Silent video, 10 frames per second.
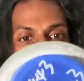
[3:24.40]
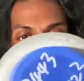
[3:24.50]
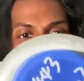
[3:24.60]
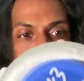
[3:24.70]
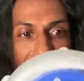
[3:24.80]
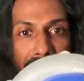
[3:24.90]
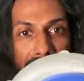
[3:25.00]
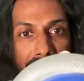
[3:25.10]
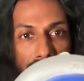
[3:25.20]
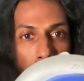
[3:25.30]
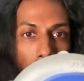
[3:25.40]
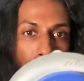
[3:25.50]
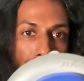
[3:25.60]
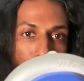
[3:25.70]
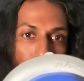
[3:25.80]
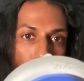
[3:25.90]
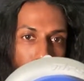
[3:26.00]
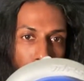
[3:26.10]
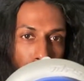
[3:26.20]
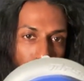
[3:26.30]
PSR
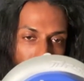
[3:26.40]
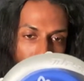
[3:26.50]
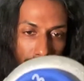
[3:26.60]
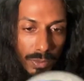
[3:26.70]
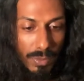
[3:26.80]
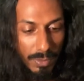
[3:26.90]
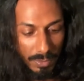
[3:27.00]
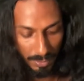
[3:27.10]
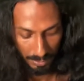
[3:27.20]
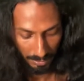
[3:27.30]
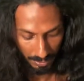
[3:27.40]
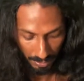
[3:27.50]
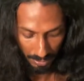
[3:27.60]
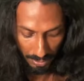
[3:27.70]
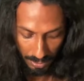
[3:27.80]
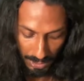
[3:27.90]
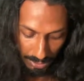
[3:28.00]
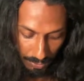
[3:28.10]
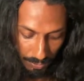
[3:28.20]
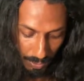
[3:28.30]
Turbo. Take
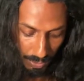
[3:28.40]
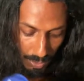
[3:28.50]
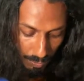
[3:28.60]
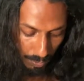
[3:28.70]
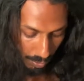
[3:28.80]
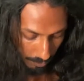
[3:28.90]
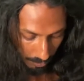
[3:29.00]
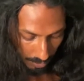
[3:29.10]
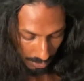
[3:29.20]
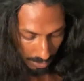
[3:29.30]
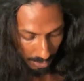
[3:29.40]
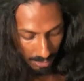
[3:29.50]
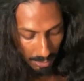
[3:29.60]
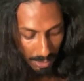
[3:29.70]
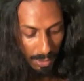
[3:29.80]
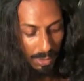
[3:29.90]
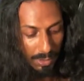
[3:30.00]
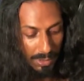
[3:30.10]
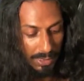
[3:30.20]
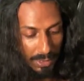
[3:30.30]
the front cover off first.
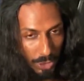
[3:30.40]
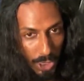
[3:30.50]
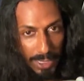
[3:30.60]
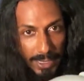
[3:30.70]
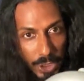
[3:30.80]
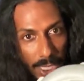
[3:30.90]
See the shiny.